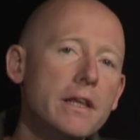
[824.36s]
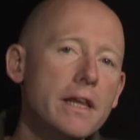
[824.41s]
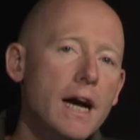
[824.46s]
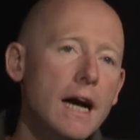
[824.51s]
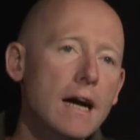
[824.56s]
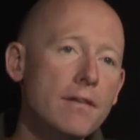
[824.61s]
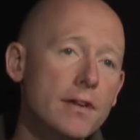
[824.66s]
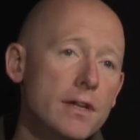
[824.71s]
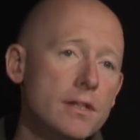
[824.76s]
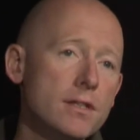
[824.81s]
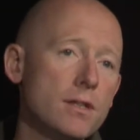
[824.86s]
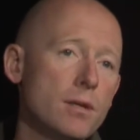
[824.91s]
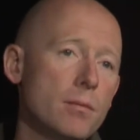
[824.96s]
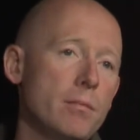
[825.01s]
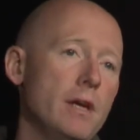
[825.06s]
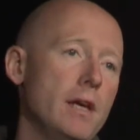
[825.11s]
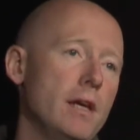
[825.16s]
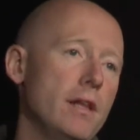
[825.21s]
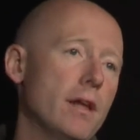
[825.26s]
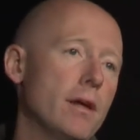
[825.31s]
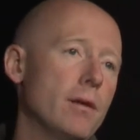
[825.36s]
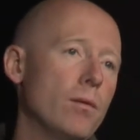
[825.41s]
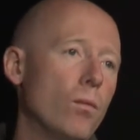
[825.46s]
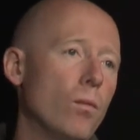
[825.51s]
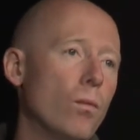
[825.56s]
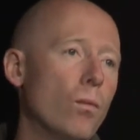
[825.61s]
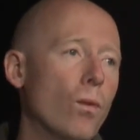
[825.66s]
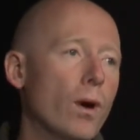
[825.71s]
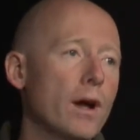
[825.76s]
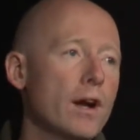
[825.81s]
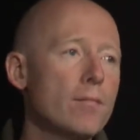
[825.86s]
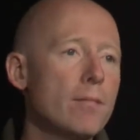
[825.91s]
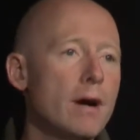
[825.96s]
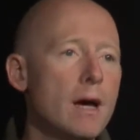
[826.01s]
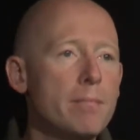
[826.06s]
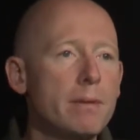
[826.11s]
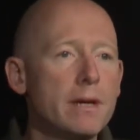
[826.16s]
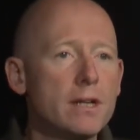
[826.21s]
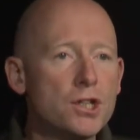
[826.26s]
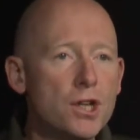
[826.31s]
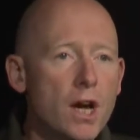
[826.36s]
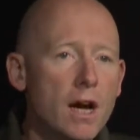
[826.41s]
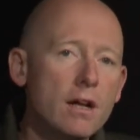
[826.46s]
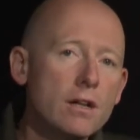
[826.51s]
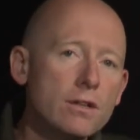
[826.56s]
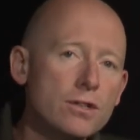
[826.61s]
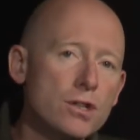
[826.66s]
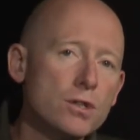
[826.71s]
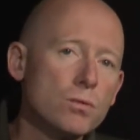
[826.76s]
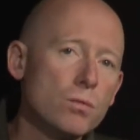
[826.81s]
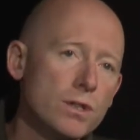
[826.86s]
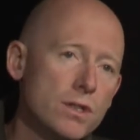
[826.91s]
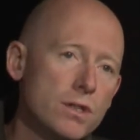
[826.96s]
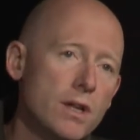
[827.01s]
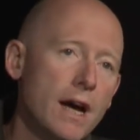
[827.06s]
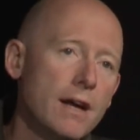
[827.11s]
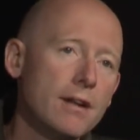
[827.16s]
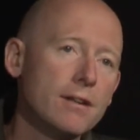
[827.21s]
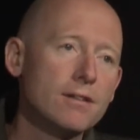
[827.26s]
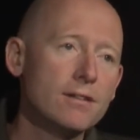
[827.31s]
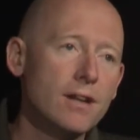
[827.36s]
obvious to me that one of my big challenges was not